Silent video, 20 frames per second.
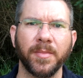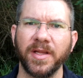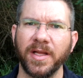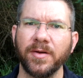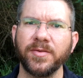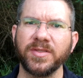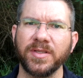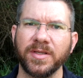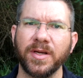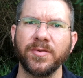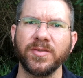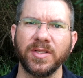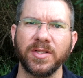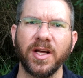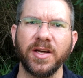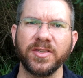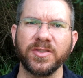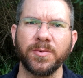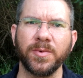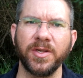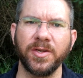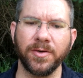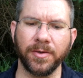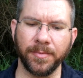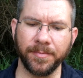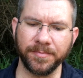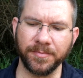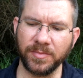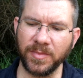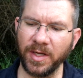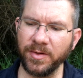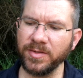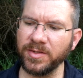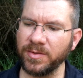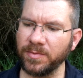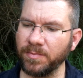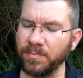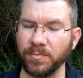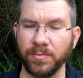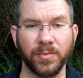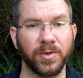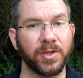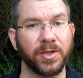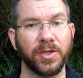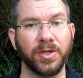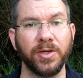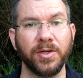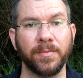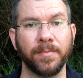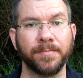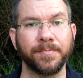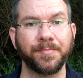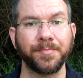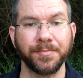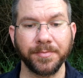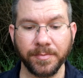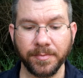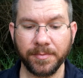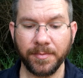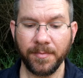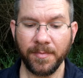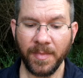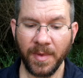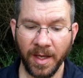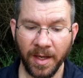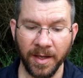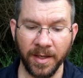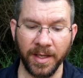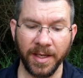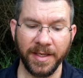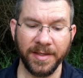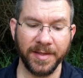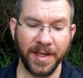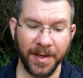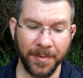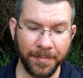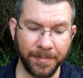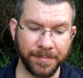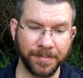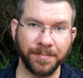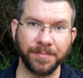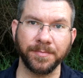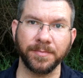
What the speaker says: But that was a lot sweeter. That was really good. I like that.